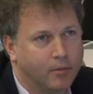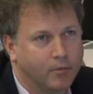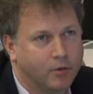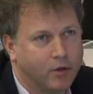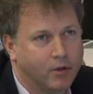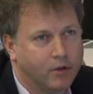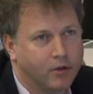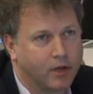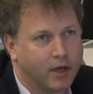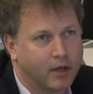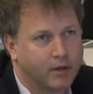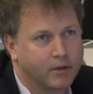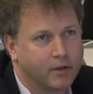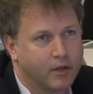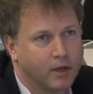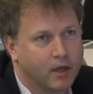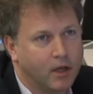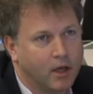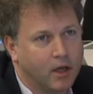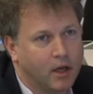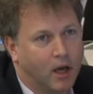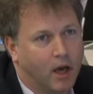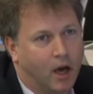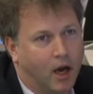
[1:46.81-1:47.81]
Project.
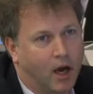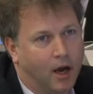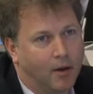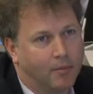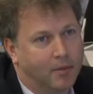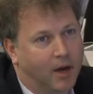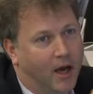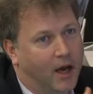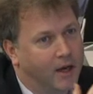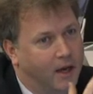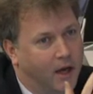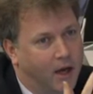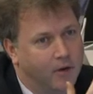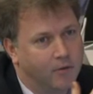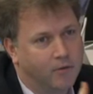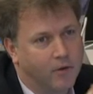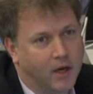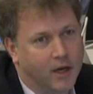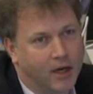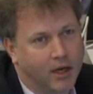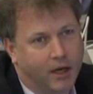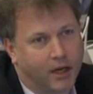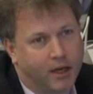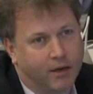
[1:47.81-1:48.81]
Um, and I
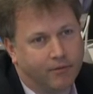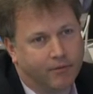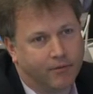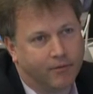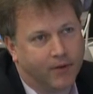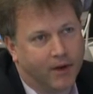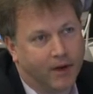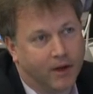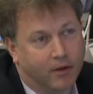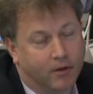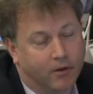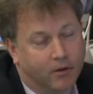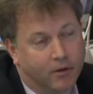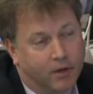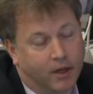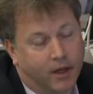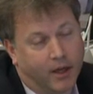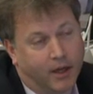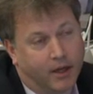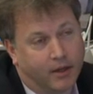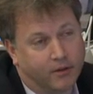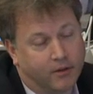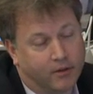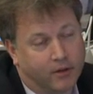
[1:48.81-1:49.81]
really feel
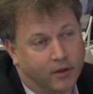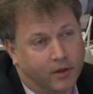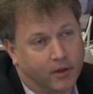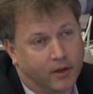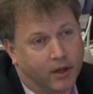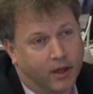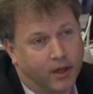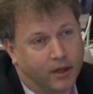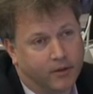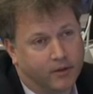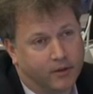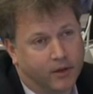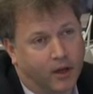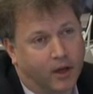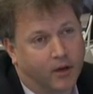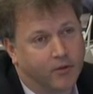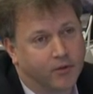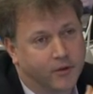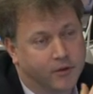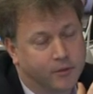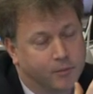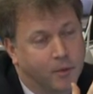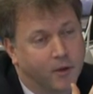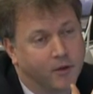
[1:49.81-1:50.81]
it's, it's our
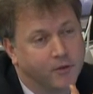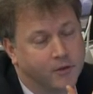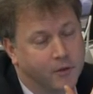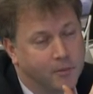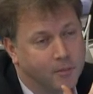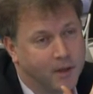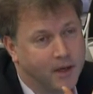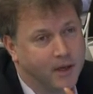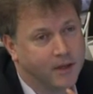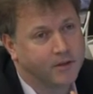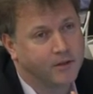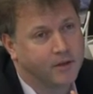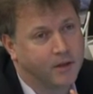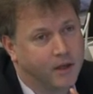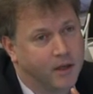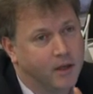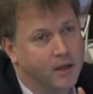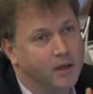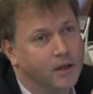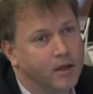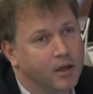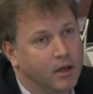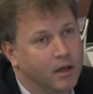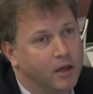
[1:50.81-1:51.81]

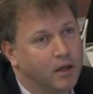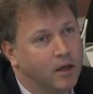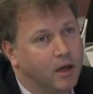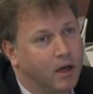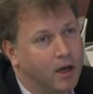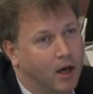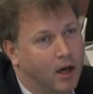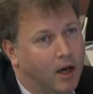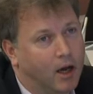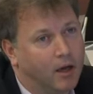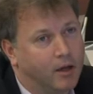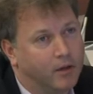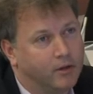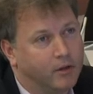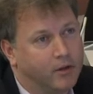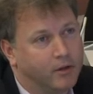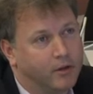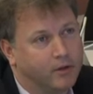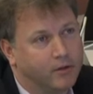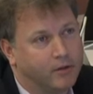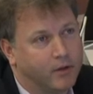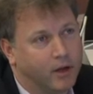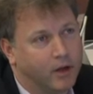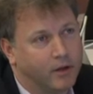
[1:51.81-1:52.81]
responsibility uh, to the
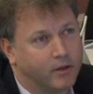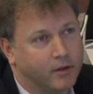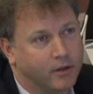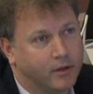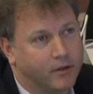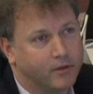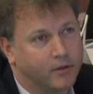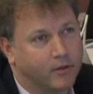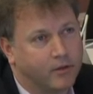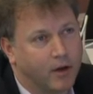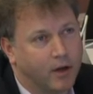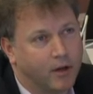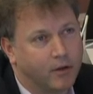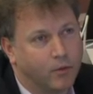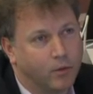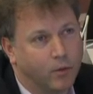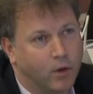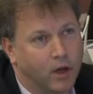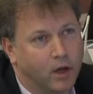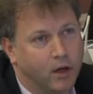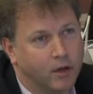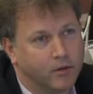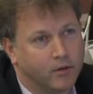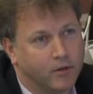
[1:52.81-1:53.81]
scientists around the
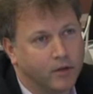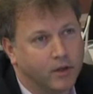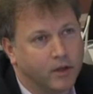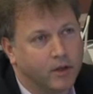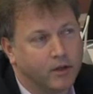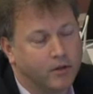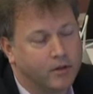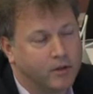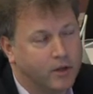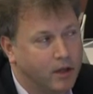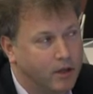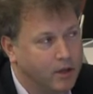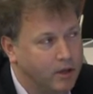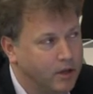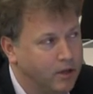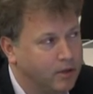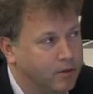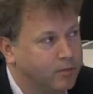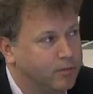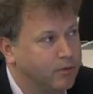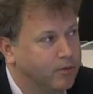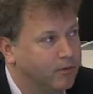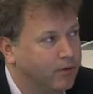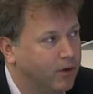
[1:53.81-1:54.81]
world to continue to
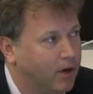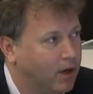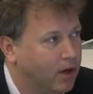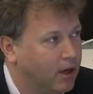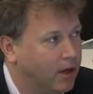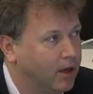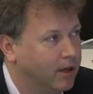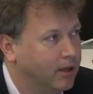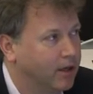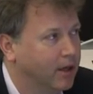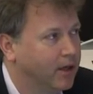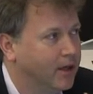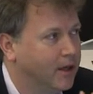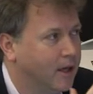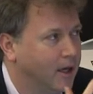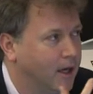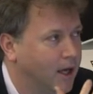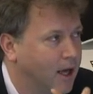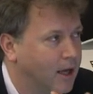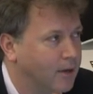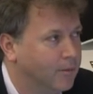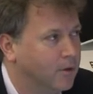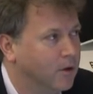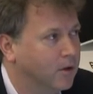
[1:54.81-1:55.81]
provide and
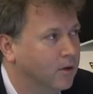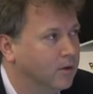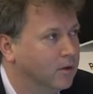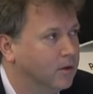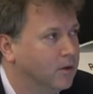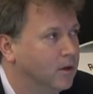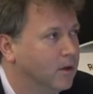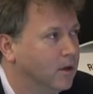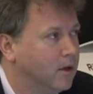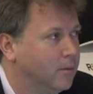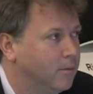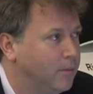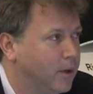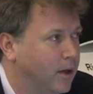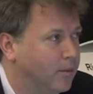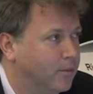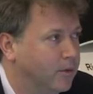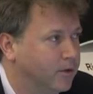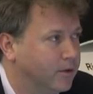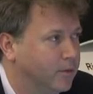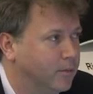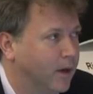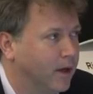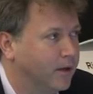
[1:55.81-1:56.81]
enable people
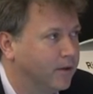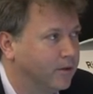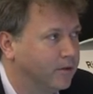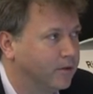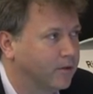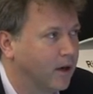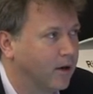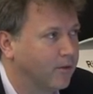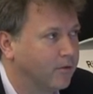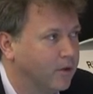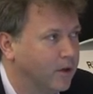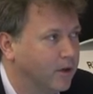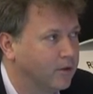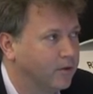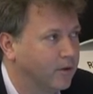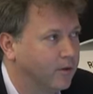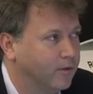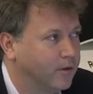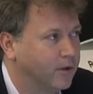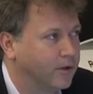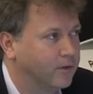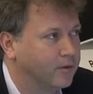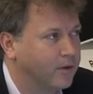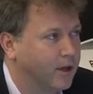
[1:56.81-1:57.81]
to make discoveries of
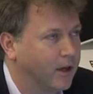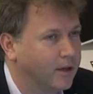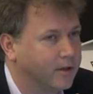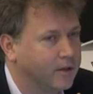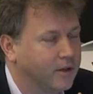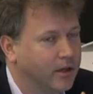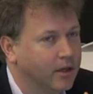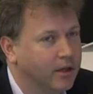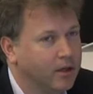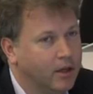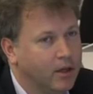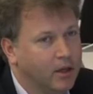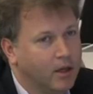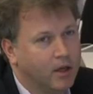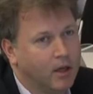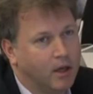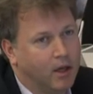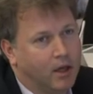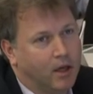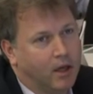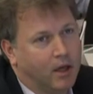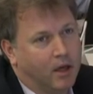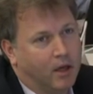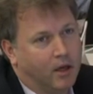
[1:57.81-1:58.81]
this data.
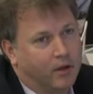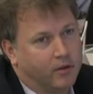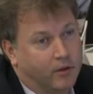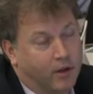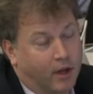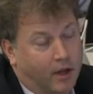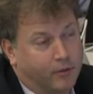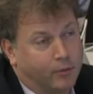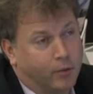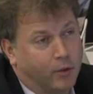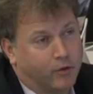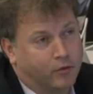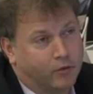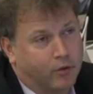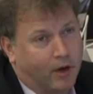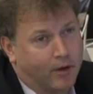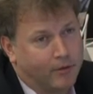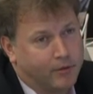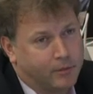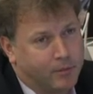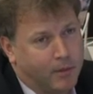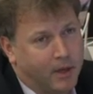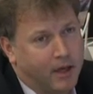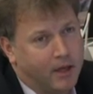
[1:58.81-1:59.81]
So that's what
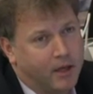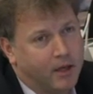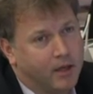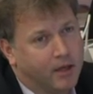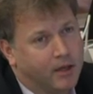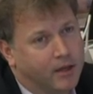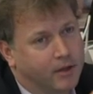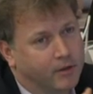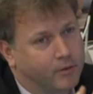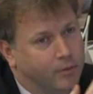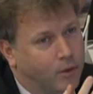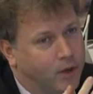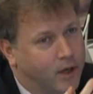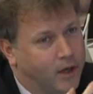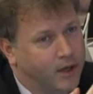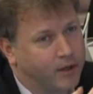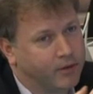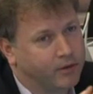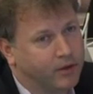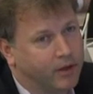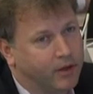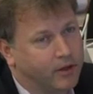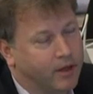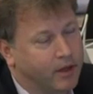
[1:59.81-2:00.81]
drives me. That's why I
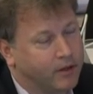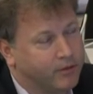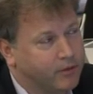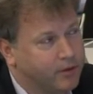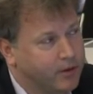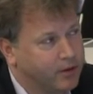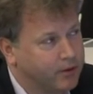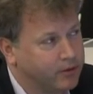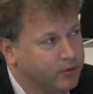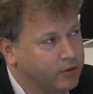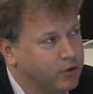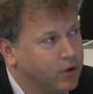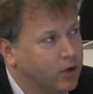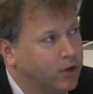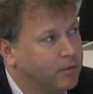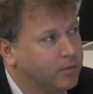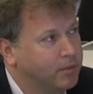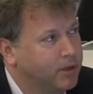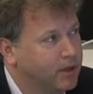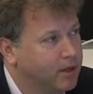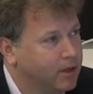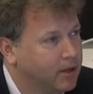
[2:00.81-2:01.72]
said yes to this job.